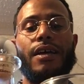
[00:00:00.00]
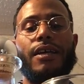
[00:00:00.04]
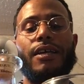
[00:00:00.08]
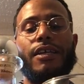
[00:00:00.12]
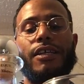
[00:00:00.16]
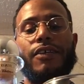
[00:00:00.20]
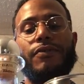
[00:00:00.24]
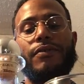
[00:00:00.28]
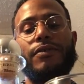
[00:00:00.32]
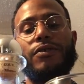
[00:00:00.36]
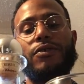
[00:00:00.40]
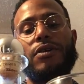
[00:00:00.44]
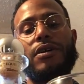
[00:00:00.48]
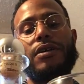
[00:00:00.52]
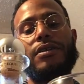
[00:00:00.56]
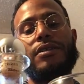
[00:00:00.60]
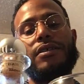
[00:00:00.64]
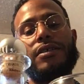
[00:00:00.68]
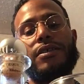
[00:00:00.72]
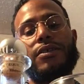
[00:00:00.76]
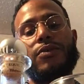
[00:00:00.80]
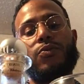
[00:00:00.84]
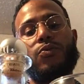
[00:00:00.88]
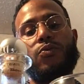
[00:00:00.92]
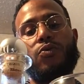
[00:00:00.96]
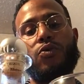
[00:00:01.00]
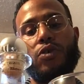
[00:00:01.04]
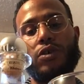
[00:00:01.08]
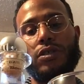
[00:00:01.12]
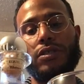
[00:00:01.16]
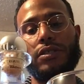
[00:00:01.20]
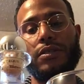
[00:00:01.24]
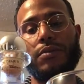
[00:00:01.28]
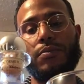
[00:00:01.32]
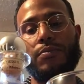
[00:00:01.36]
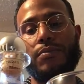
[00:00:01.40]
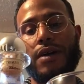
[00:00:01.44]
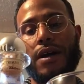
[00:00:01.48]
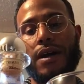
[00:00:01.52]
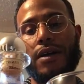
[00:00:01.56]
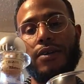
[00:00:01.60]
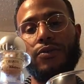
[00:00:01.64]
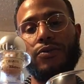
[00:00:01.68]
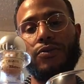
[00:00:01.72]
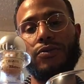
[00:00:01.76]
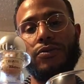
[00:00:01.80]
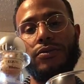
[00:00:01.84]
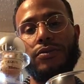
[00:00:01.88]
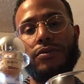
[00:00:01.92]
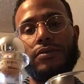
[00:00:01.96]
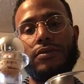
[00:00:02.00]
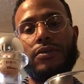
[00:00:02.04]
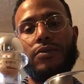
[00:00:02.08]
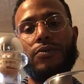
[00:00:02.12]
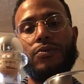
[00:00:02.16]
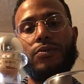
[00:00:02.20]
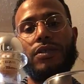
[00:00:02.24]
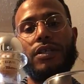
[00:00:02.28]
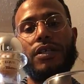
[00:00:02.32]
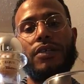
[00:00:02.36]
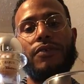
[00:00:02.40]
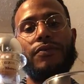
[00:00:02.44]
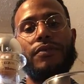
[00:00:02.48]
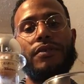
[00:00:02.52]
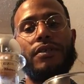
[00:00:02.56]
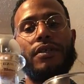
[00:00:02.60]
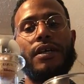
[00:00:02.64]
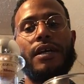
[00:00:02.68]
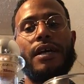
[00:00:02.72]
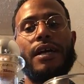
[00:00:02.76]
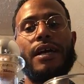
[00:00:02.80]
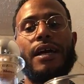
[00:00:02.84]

even though I didn't want the bottle or whatever,